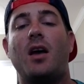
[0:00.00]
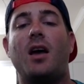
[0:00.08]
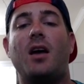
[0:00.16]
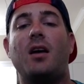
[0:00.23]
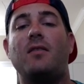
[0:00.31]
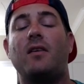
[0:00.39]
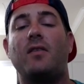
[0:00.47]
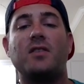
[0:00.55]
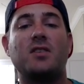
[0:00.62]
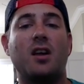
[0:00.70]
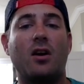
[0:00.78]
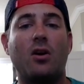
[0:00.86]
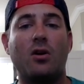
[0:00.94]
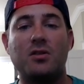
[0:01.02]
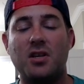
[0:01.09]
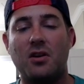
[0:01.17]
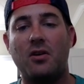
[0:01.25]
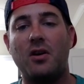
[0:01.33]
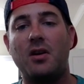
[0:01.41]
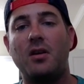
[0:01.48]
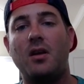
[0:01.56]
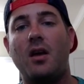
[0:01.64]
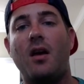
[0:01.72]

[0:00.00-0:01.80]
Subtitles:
And then let's say I call Thierry,